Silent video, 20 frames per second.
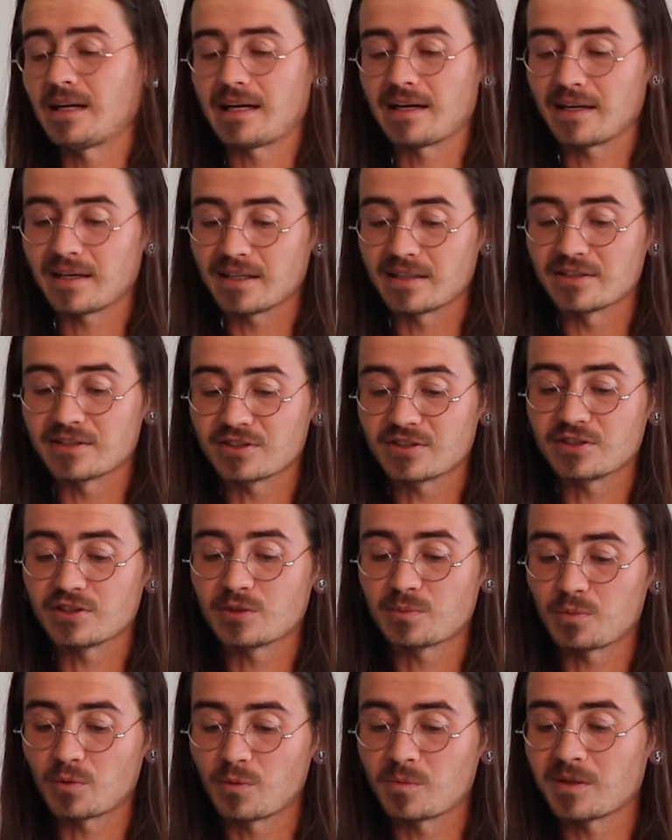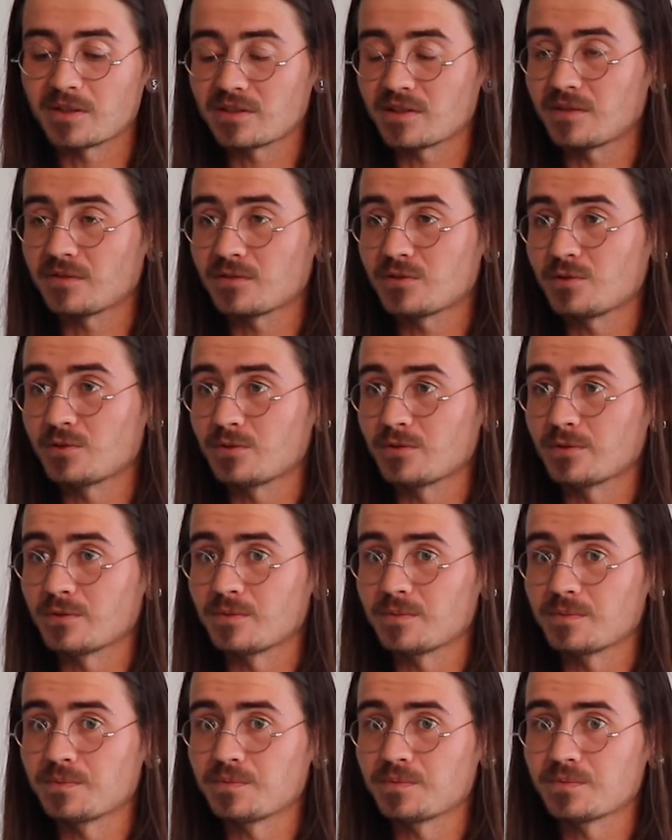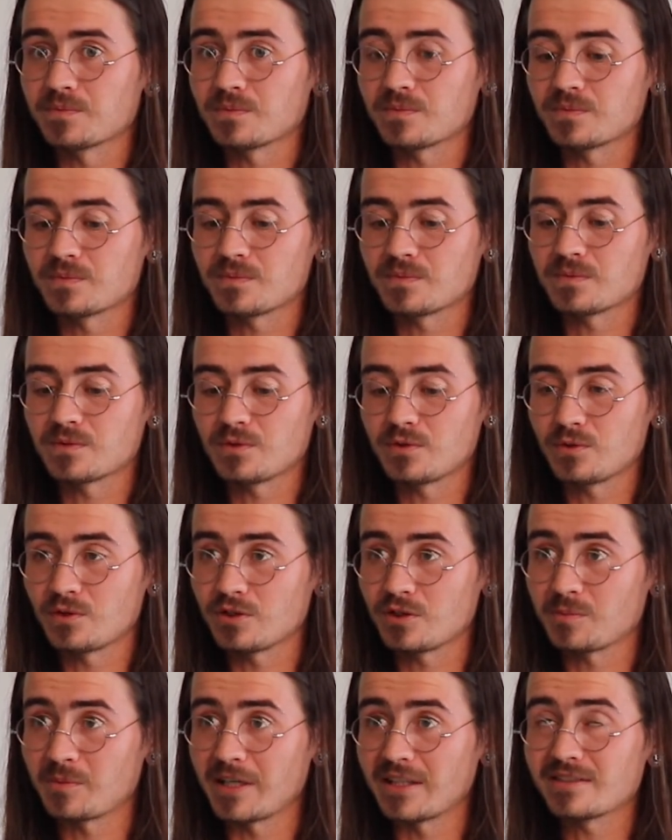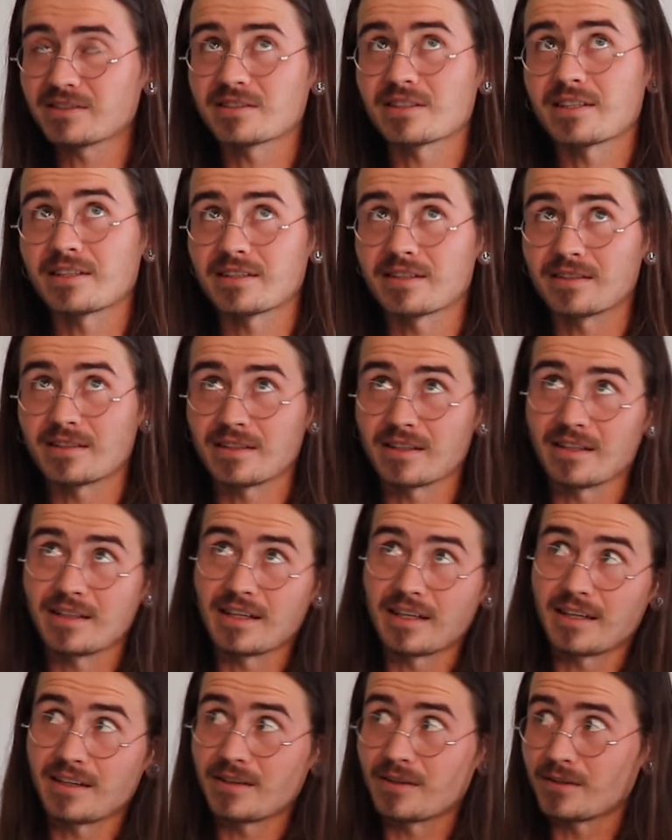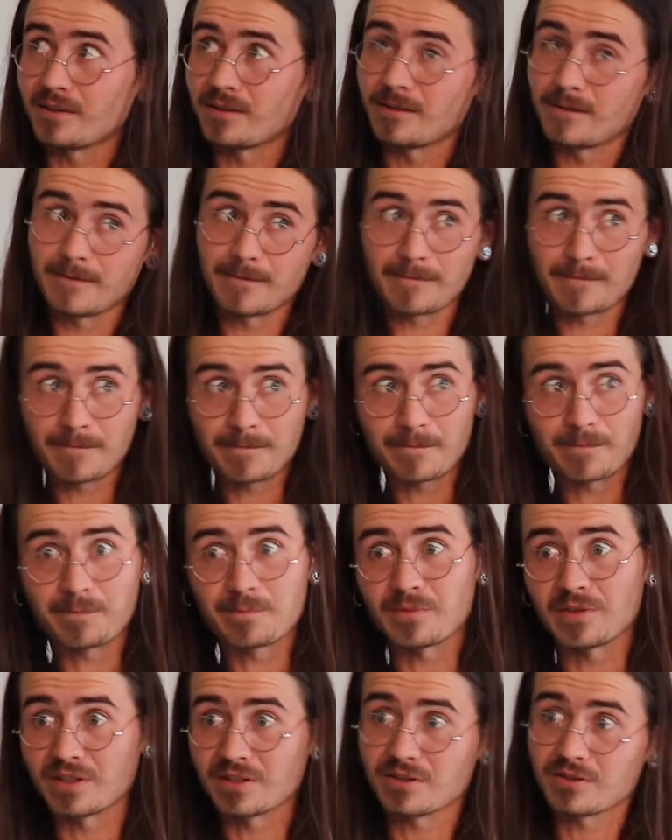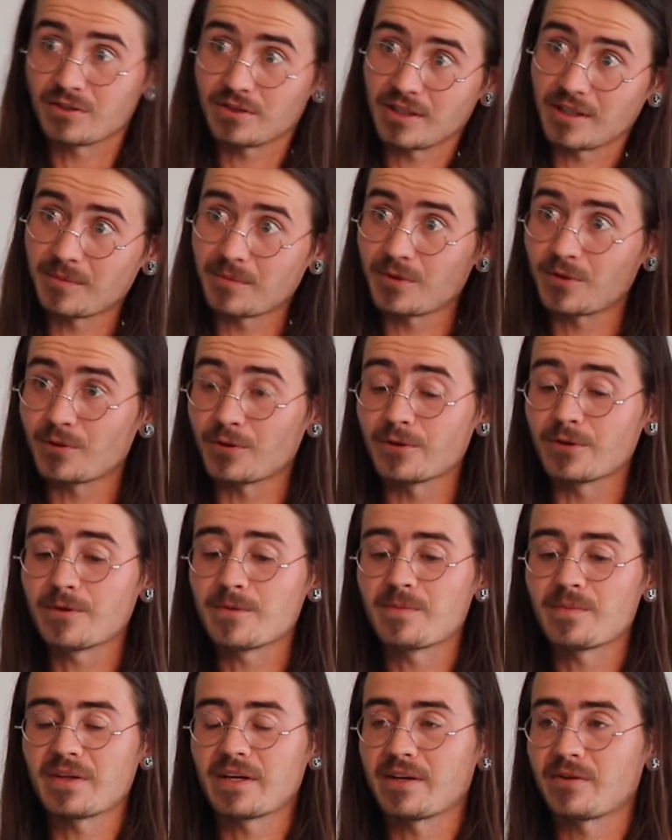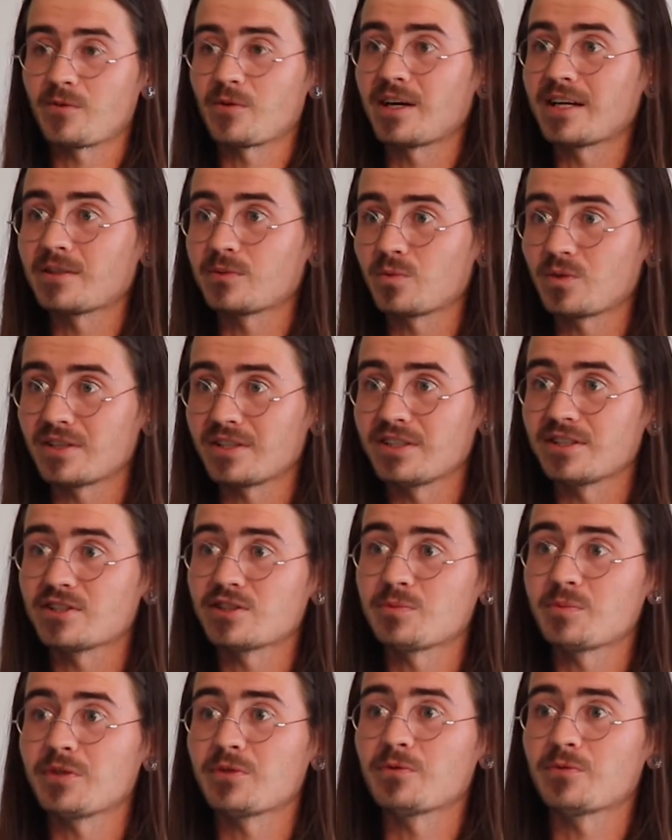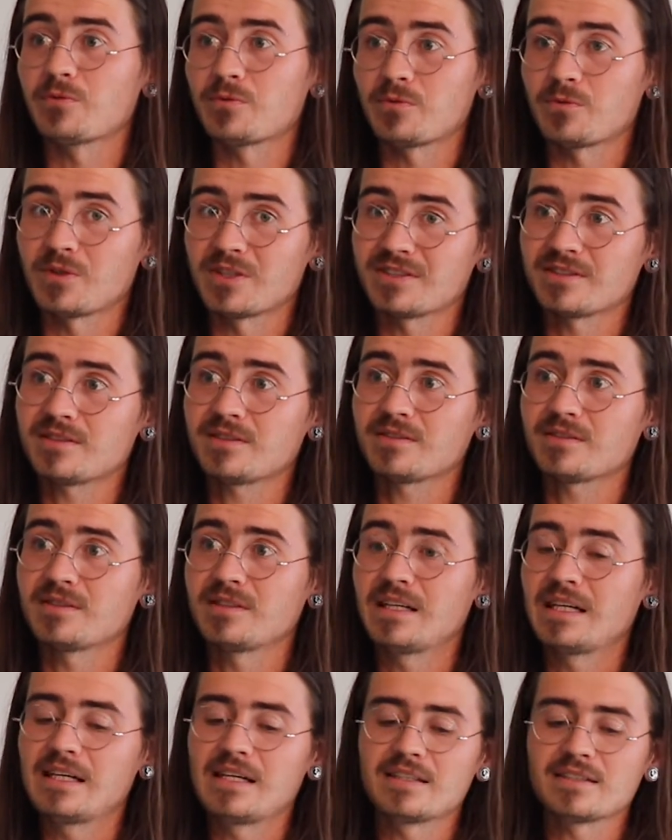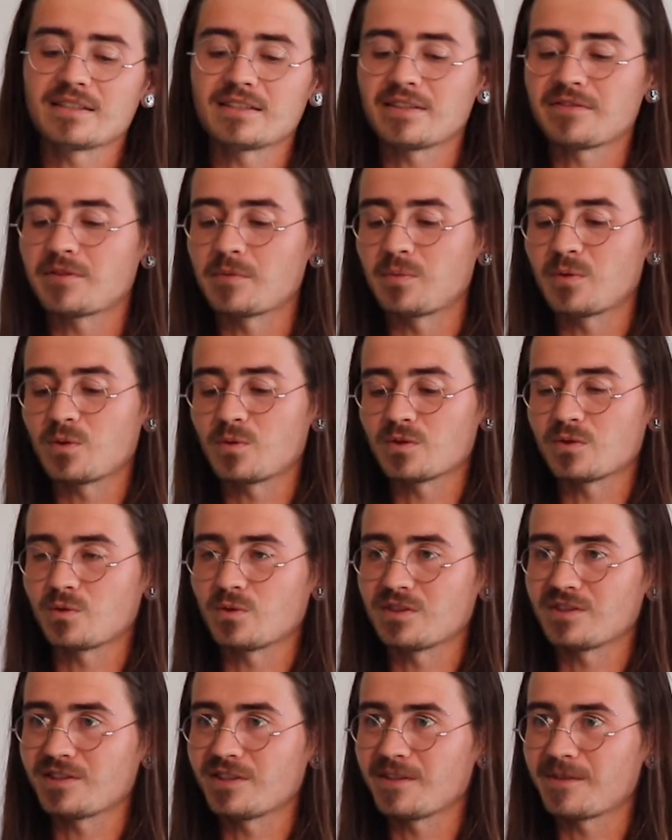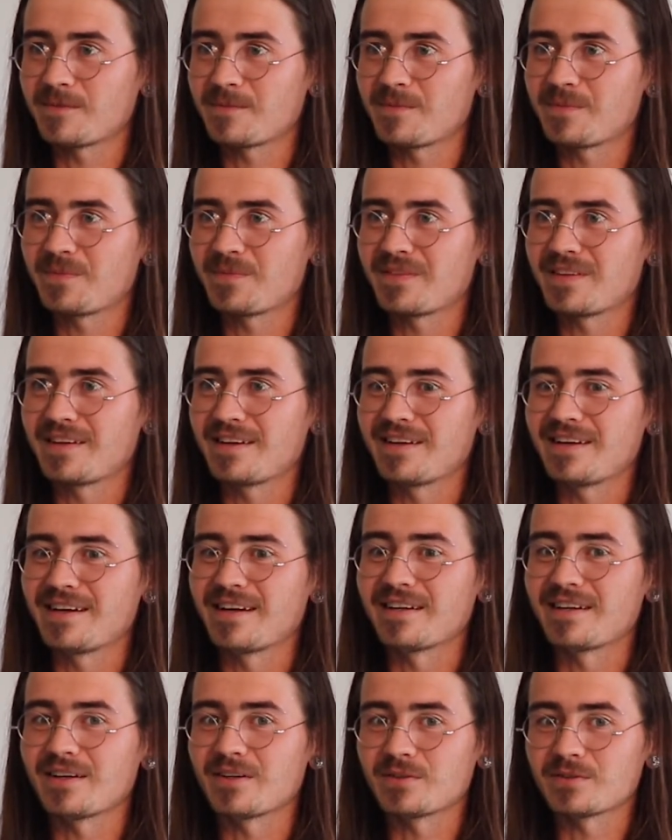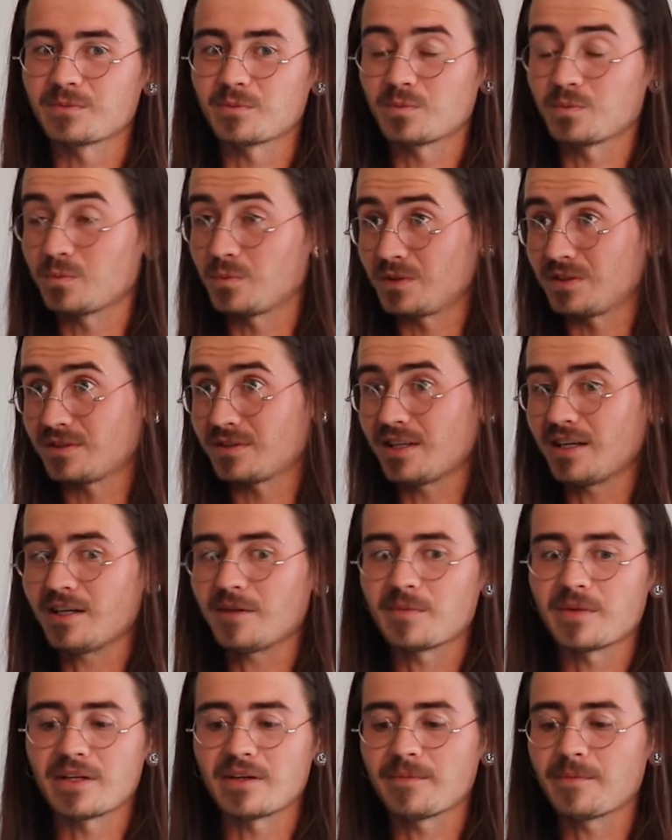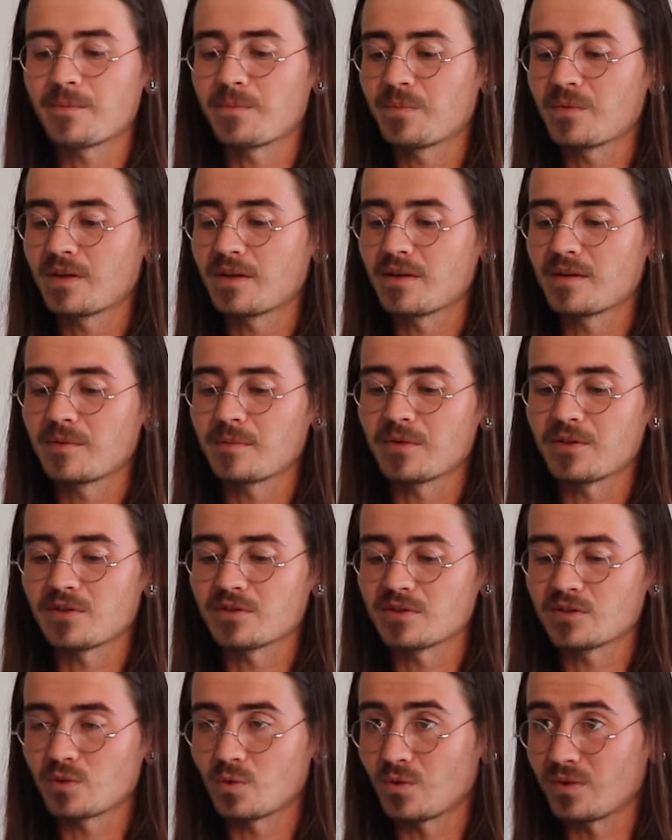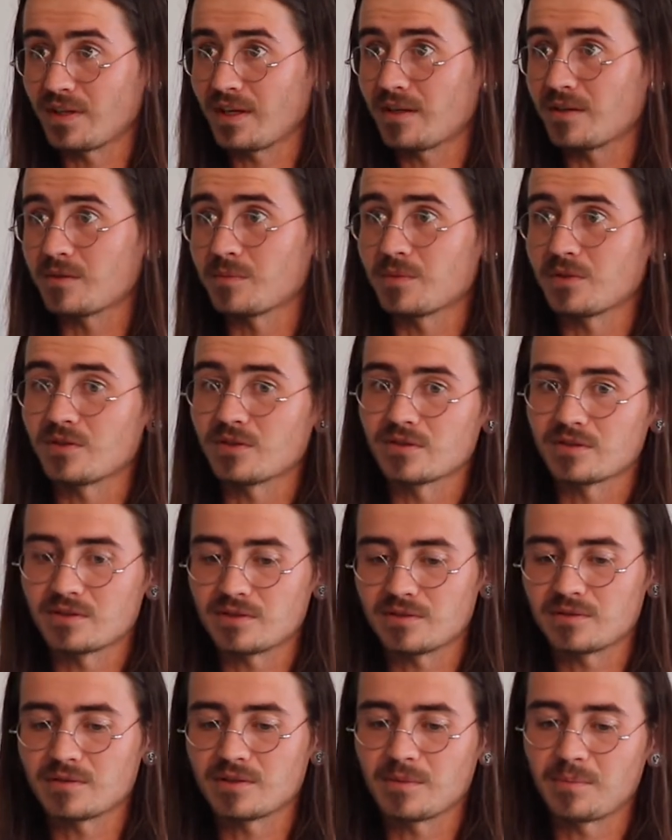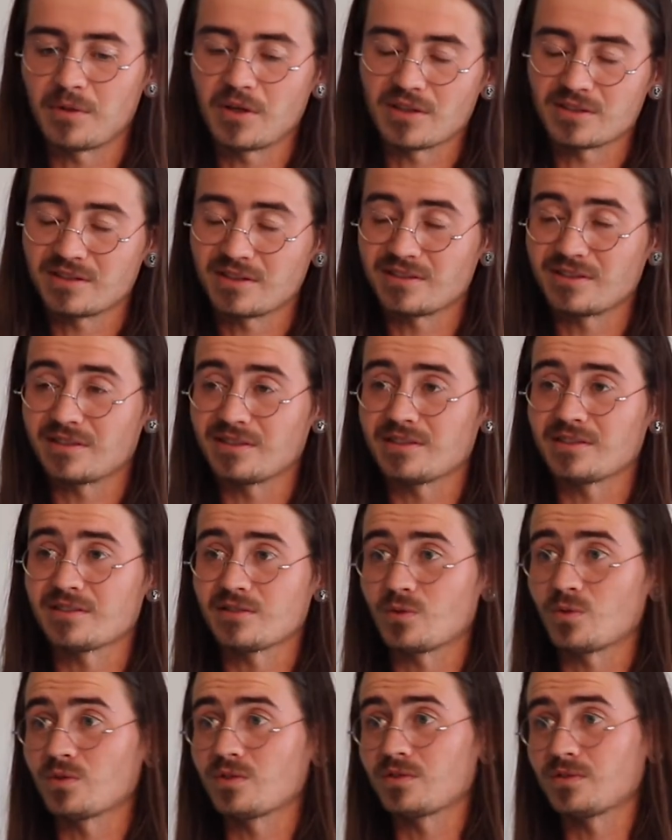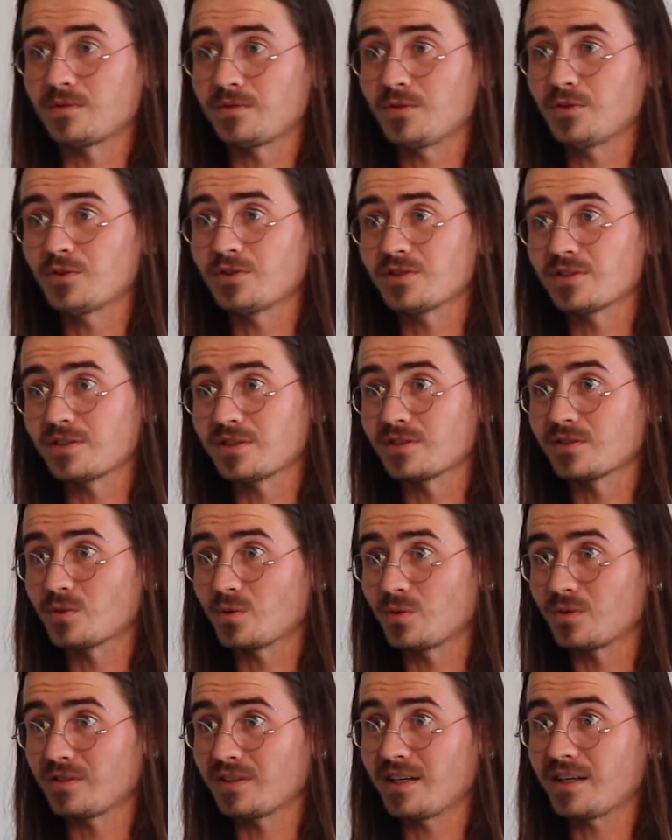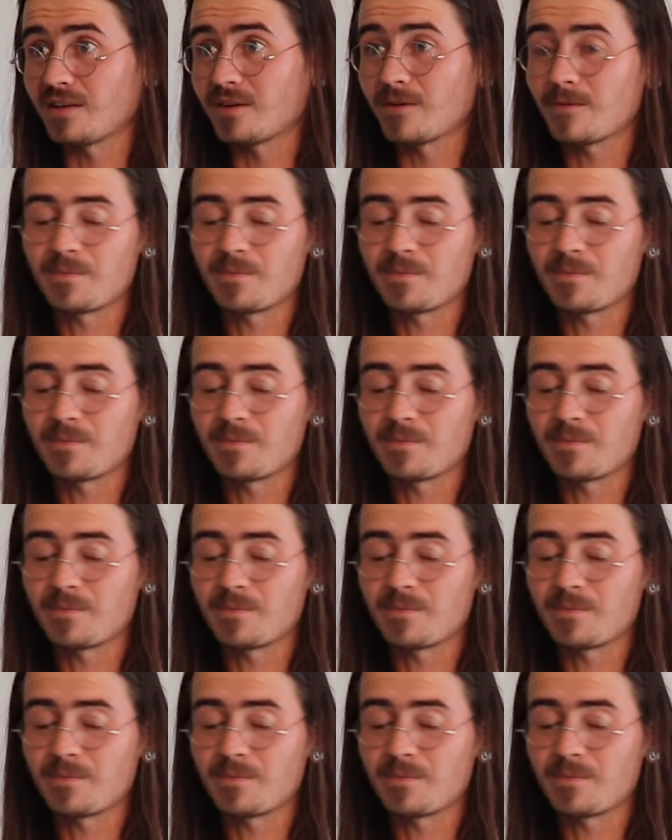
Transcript: I literally just brought myself to the space and allowed this to come through and write what needed to be written. So as if the book was always there. And now with time then, because it's all now, because the past doesn't exist nor the future, and it's all now,